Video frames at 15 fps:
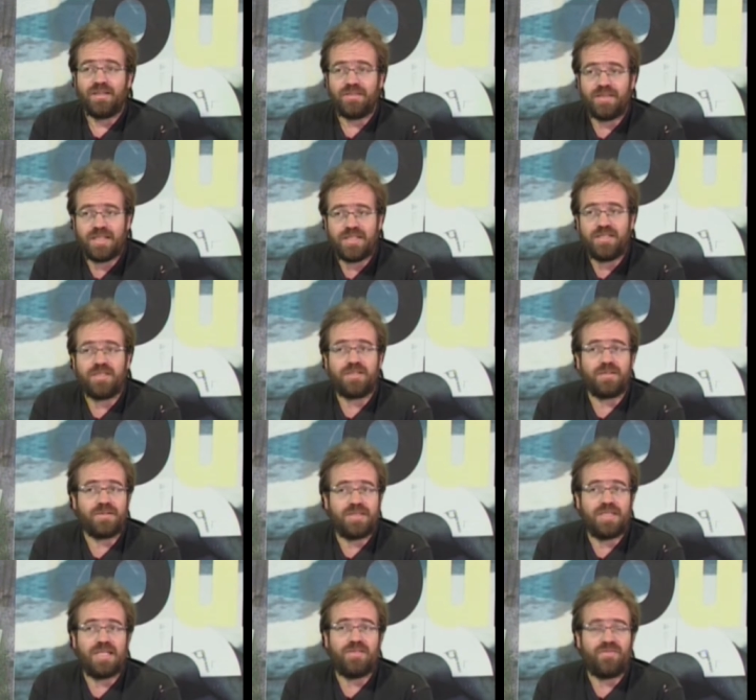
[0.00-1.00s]
Digital
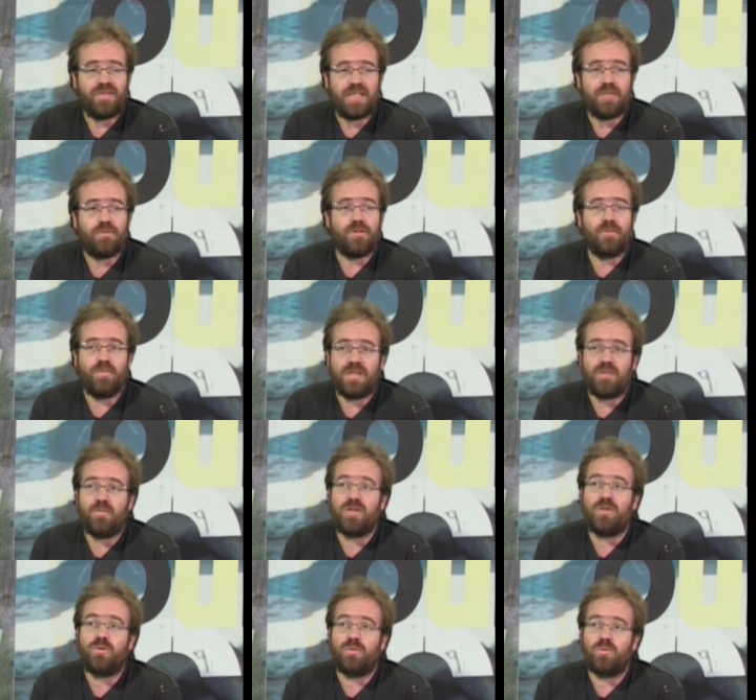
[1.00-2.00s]
TV would mean
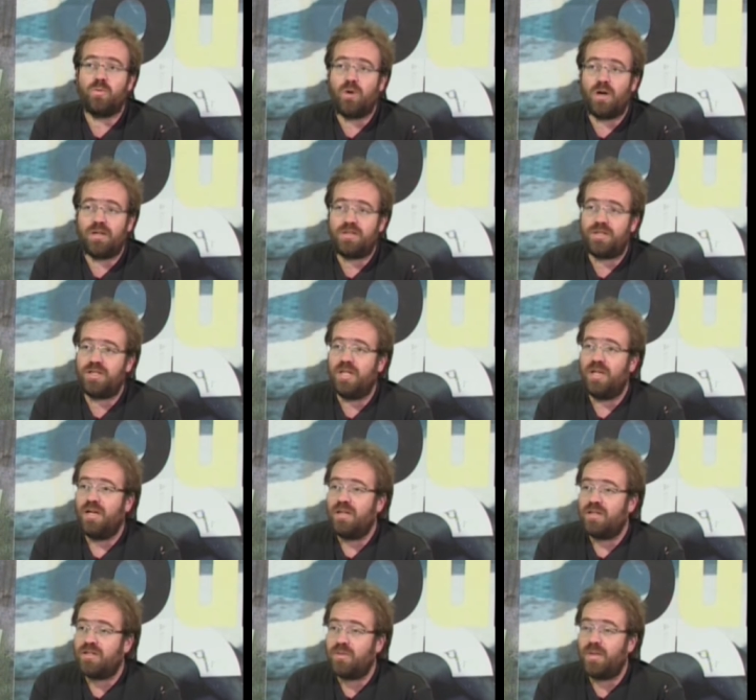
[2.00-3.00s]
we could watch
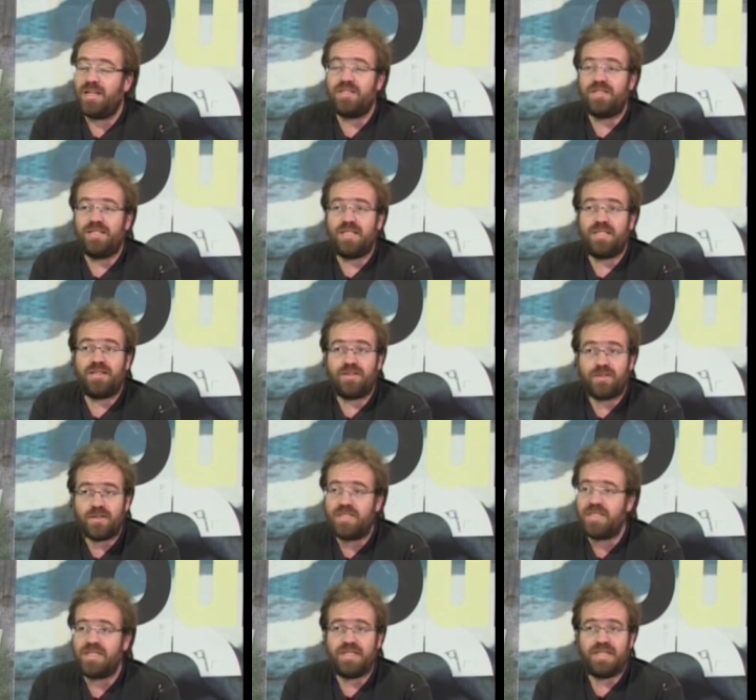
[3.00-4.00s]
20,
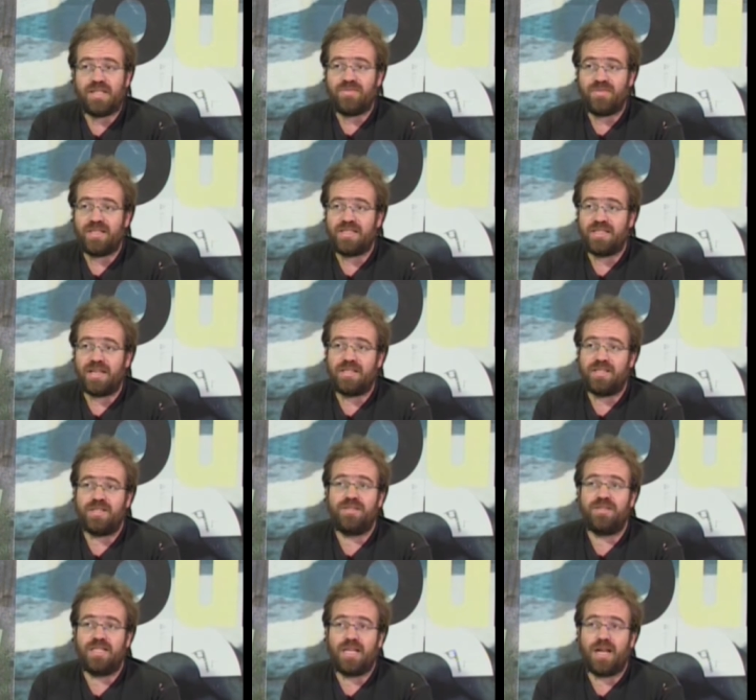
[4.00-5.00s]
30 TV
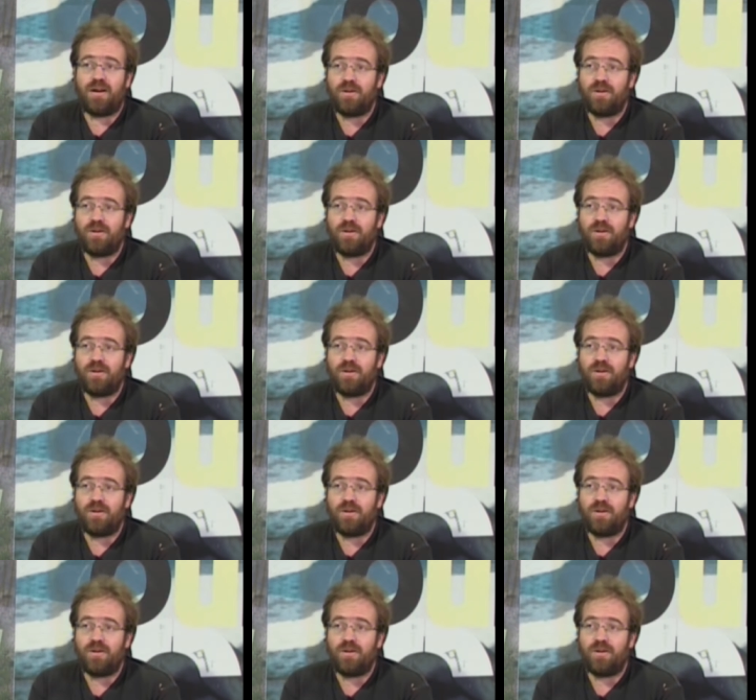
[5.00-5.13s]
stations in our